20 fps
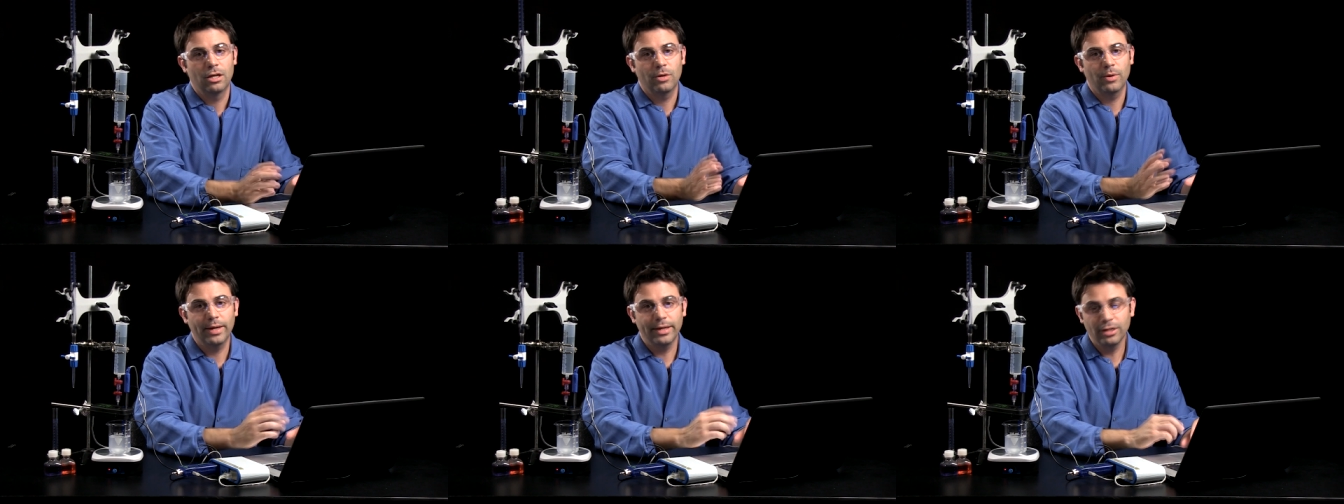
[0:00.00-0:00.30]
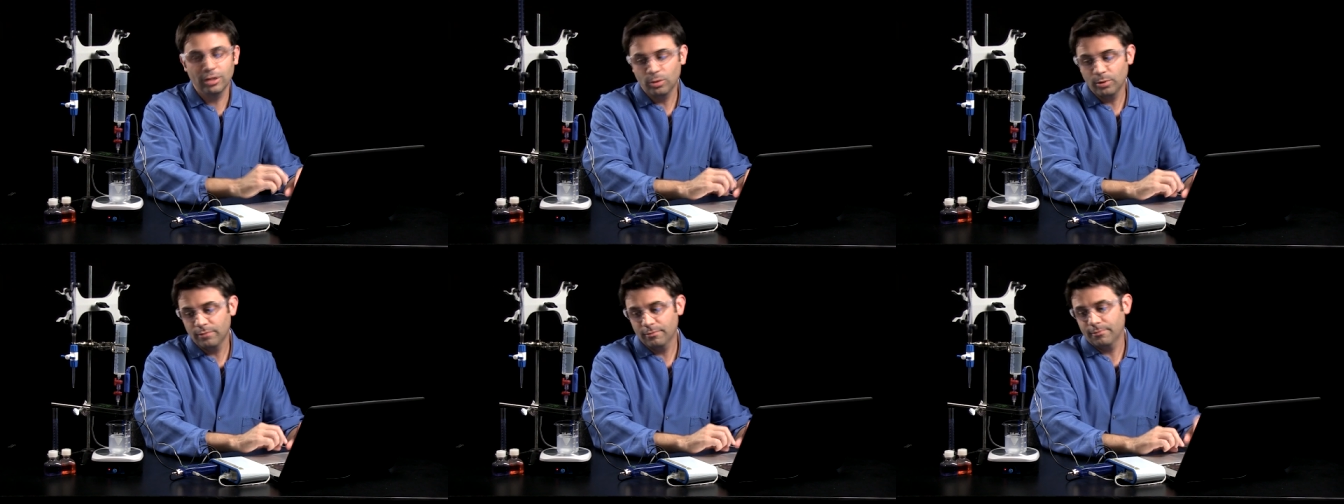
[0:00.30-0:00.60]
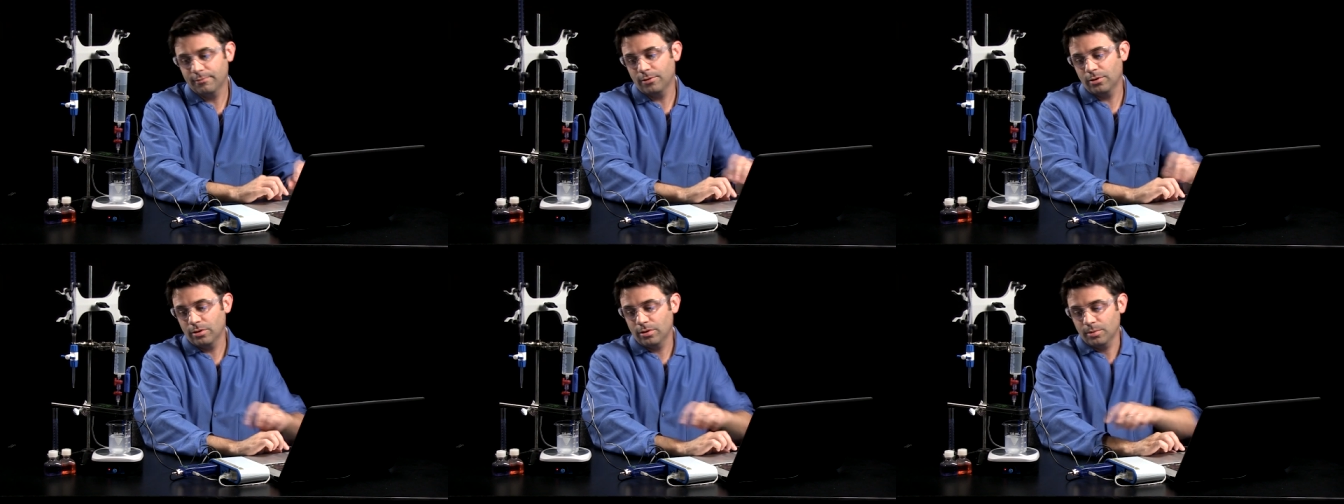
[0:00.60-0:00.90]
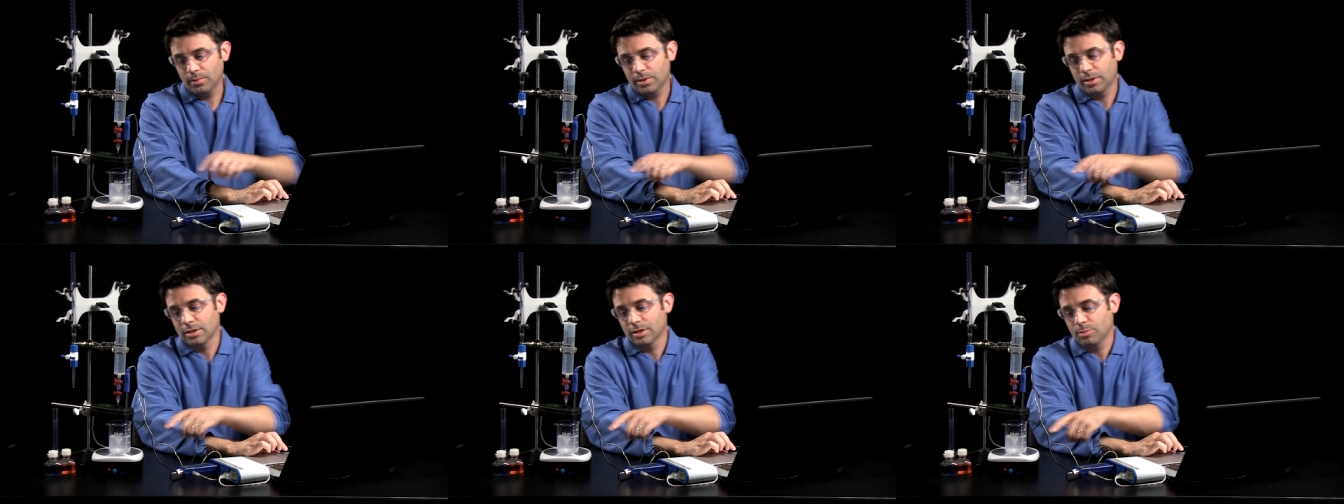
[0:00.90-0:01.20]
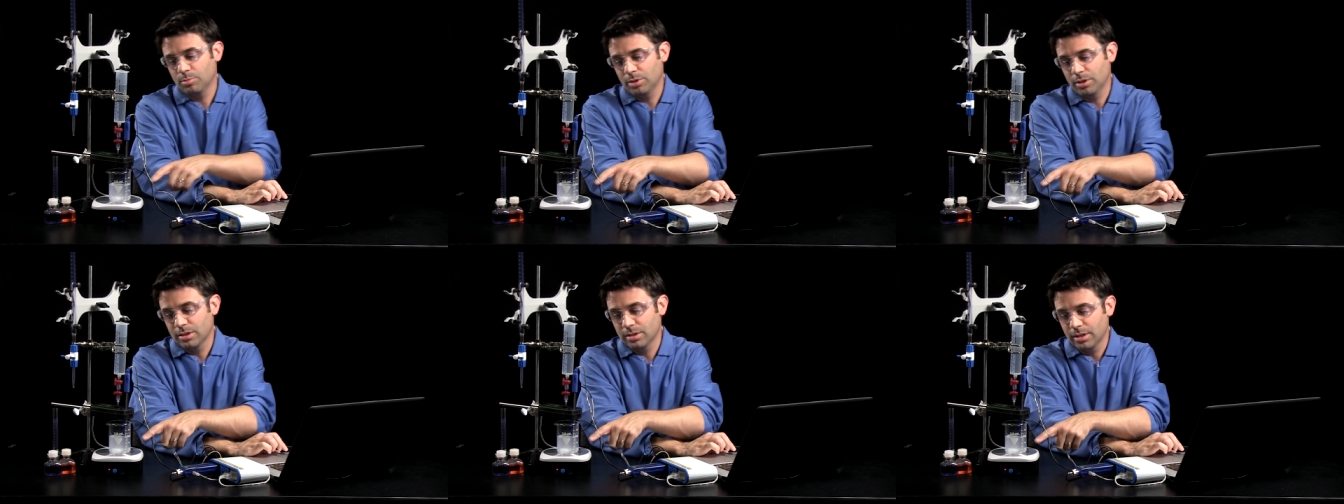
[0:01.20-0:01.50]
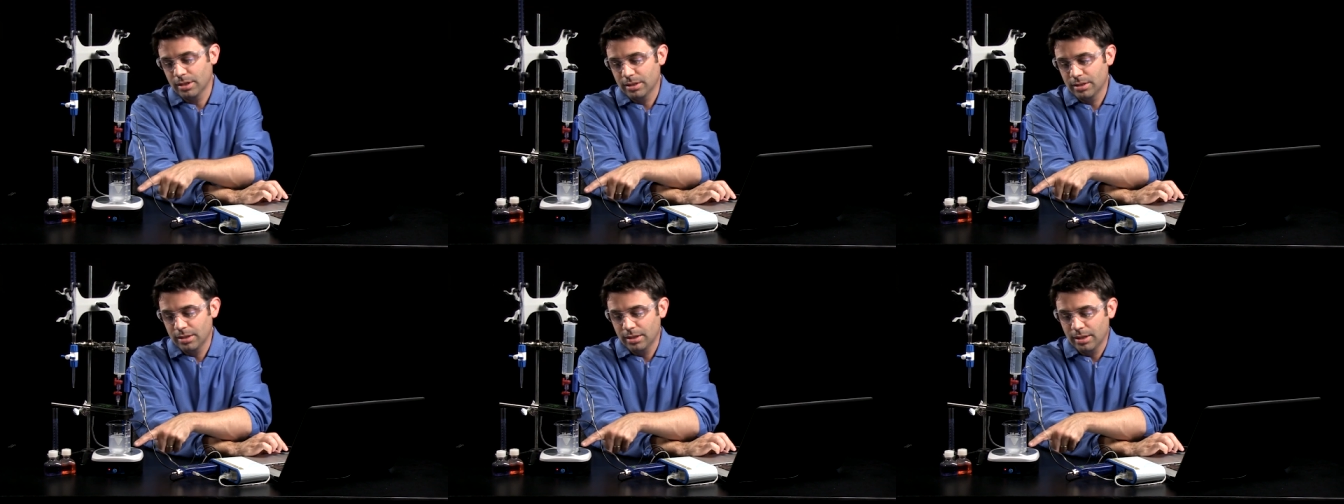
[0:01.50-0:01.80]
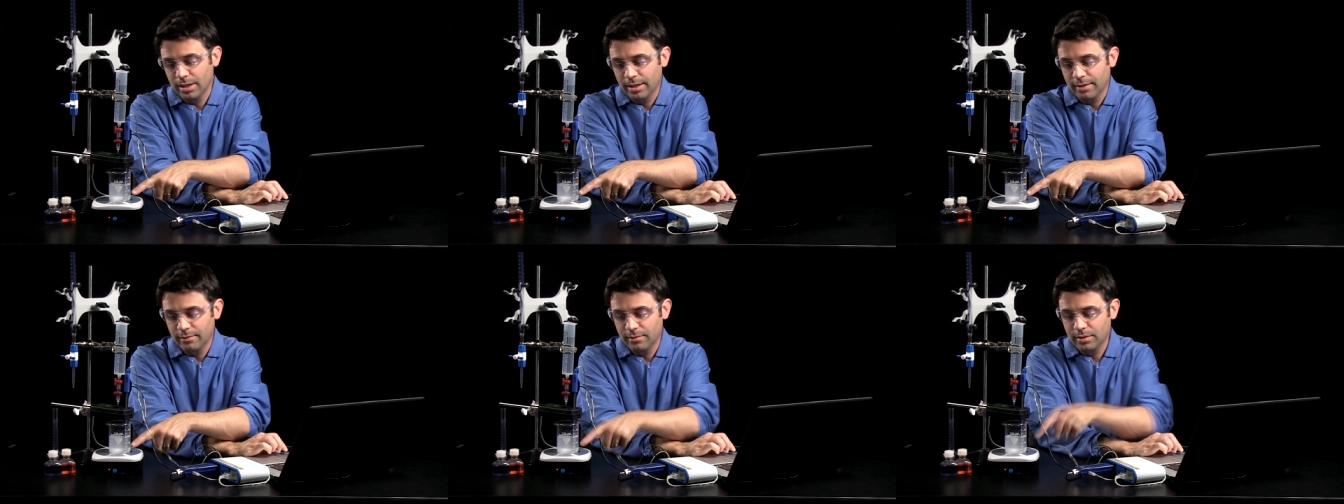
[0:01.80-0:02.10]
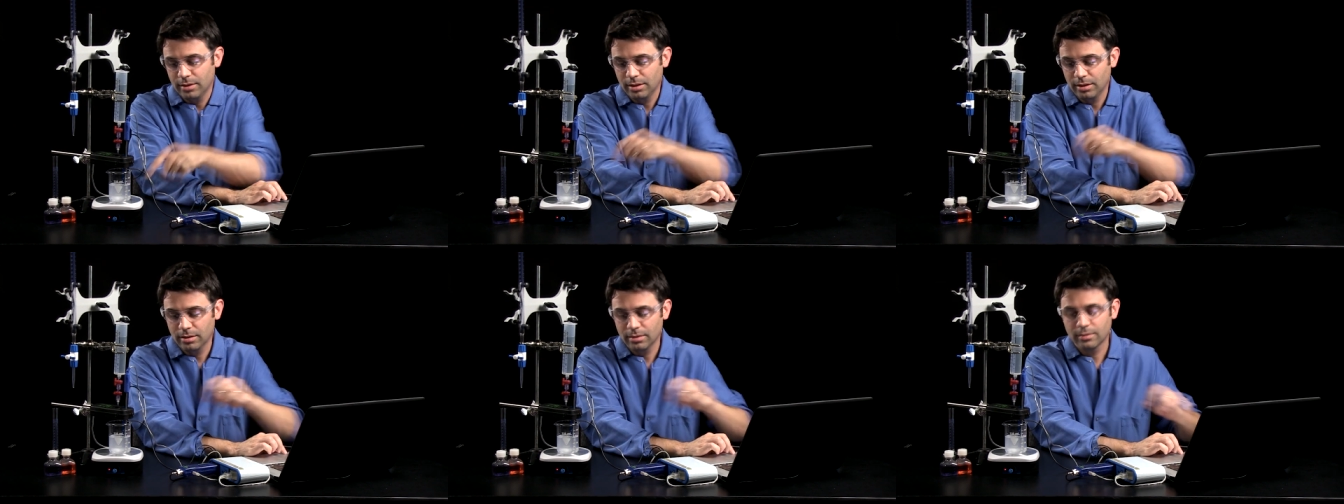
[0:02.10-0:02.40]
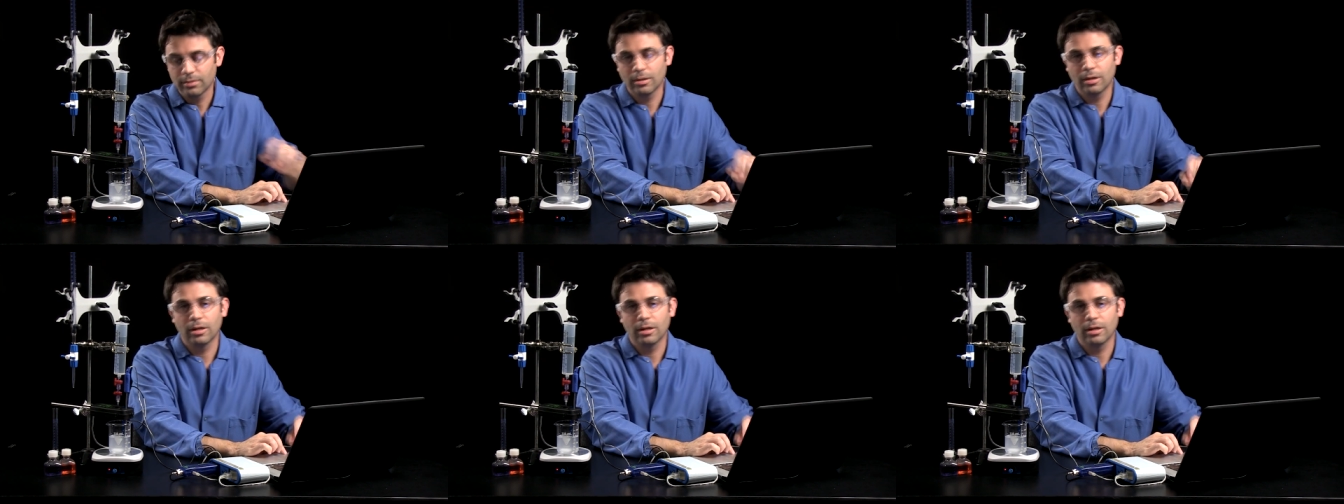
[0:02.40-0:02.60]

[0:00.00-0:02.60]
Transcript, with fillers: Now I can go even further with this, because I did have the